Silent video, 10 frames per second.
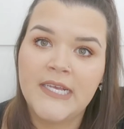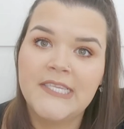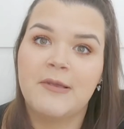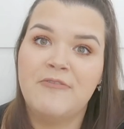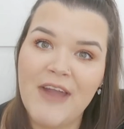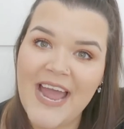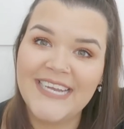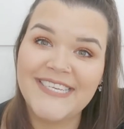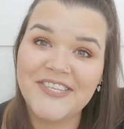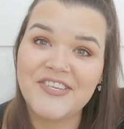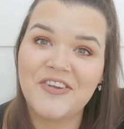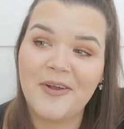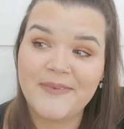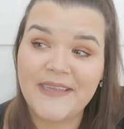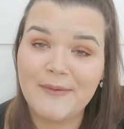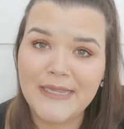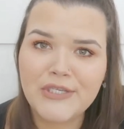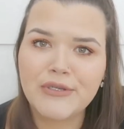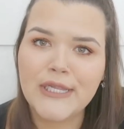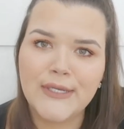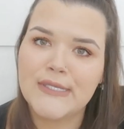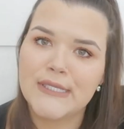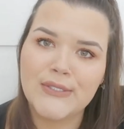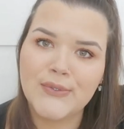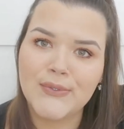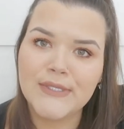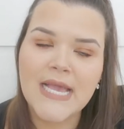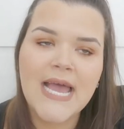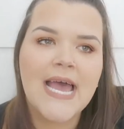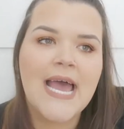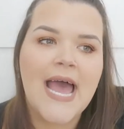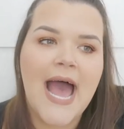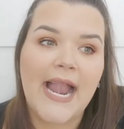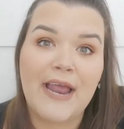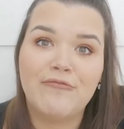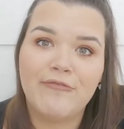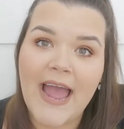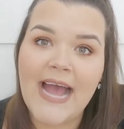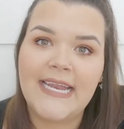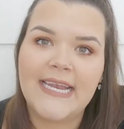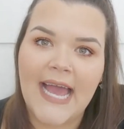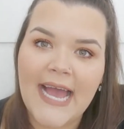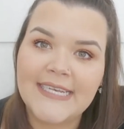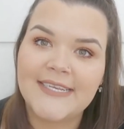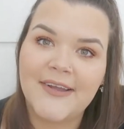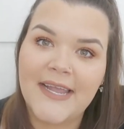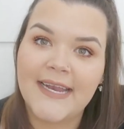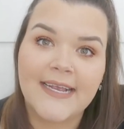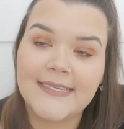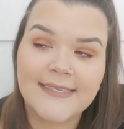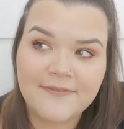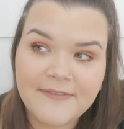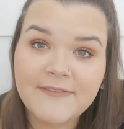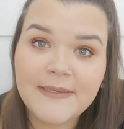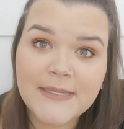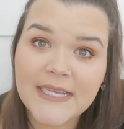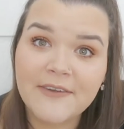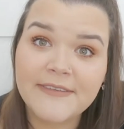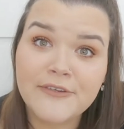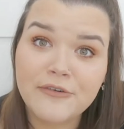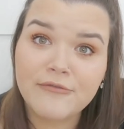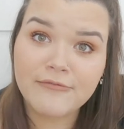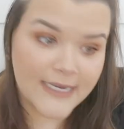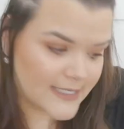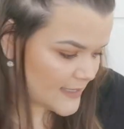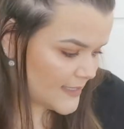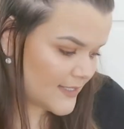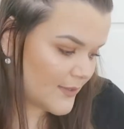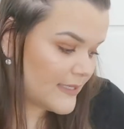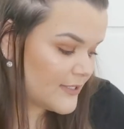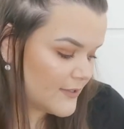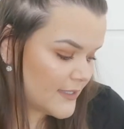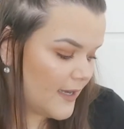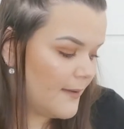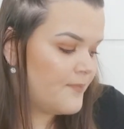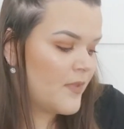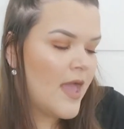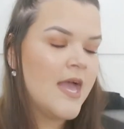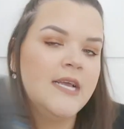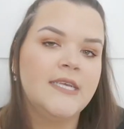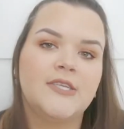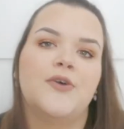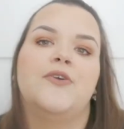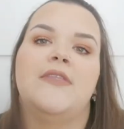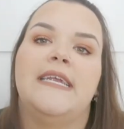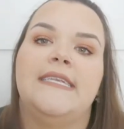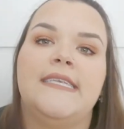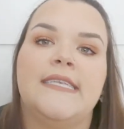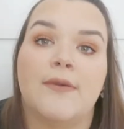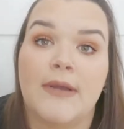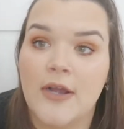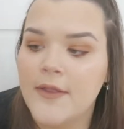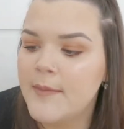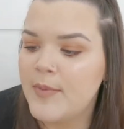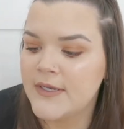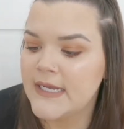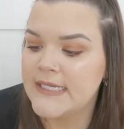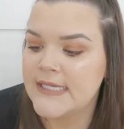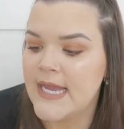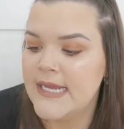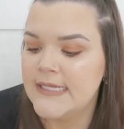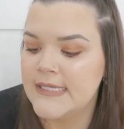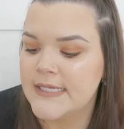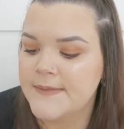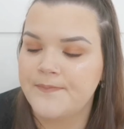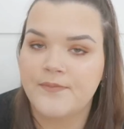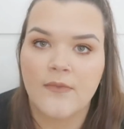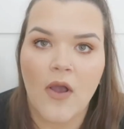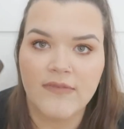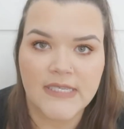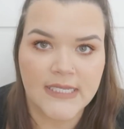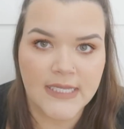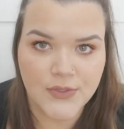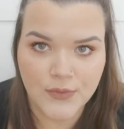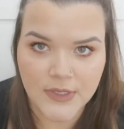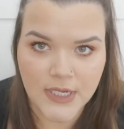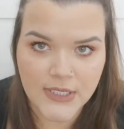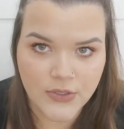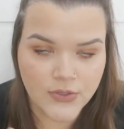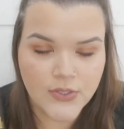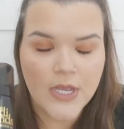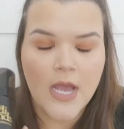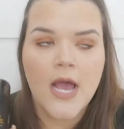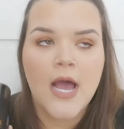So we ran to the shops. They were literally closing the doors. And I ran in, I had to go get it because 50% off is crazy. So I stocked up. So I got the Bondi Sands. Obviously that's all that I use.